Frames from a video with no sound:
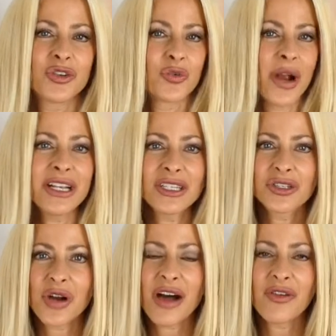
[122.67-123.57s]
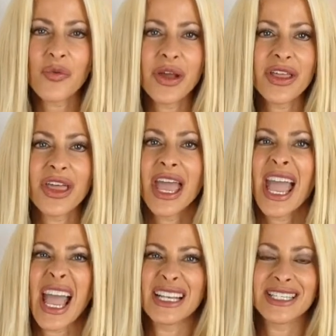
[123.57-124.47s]
great to travel with
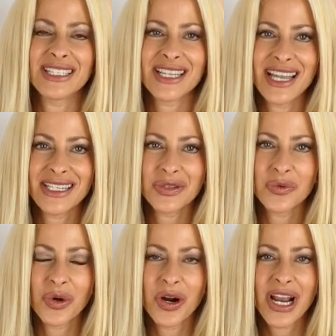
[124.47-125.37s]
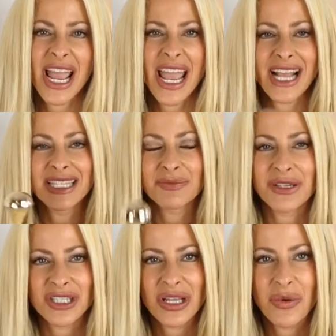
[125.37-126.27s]
and to take to work,
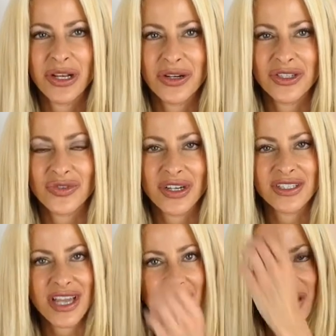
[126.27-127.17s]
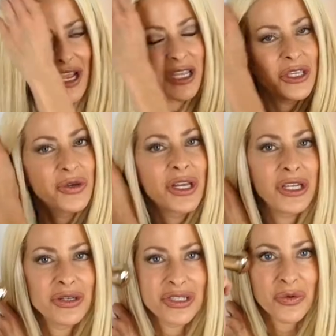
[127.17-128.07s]
especially when you're stressed out. You can
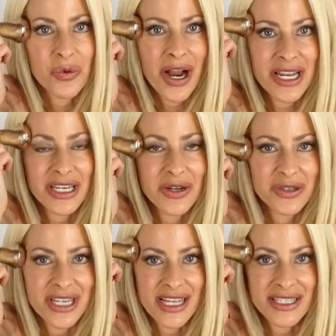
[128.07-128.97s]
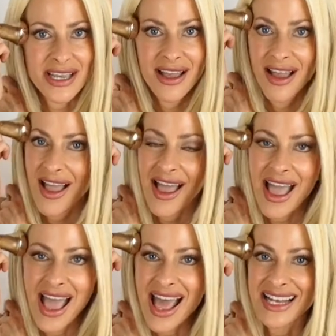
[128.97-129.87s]
use it right at your desk
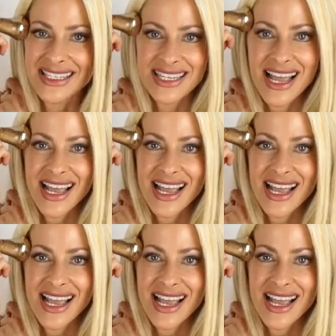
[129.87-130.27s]
and